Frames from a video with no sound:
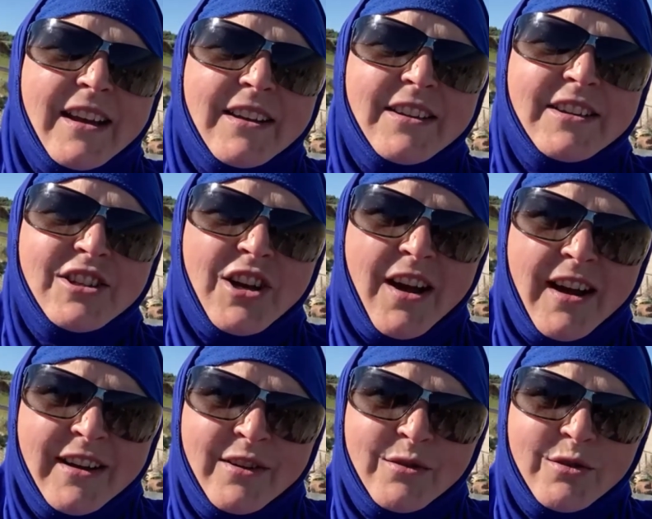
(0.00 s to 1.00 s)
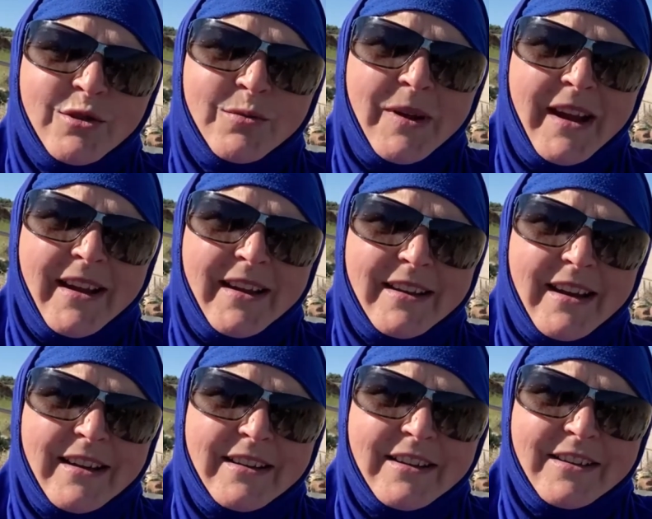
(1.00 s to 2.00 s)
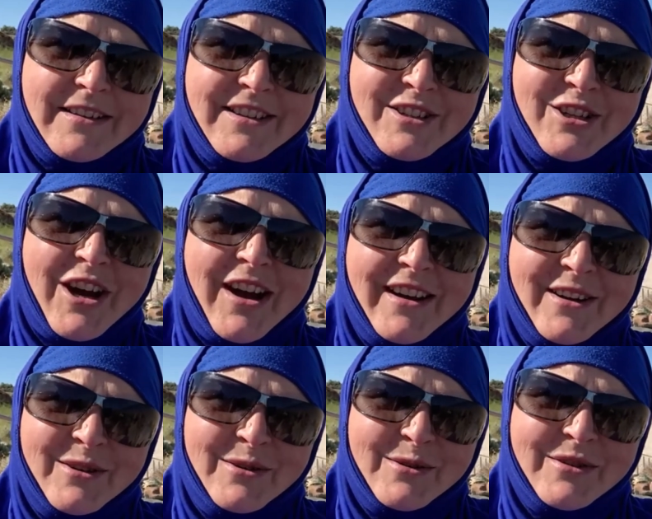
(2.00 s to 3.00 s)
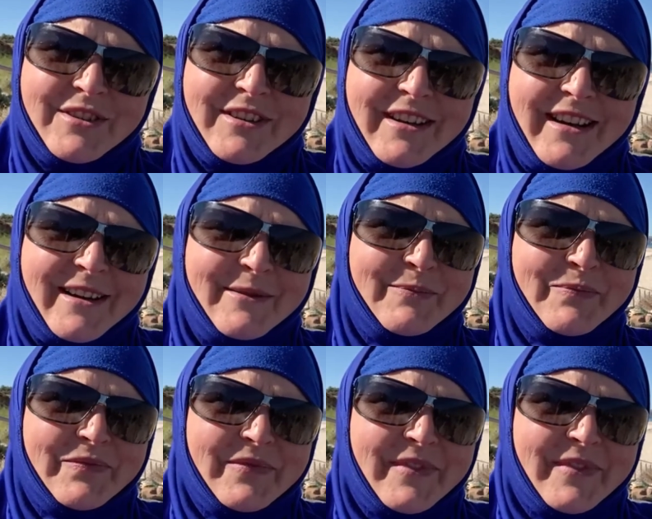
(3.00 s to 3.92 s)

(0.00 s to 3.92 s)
the child or pe- uh, the the child. Um,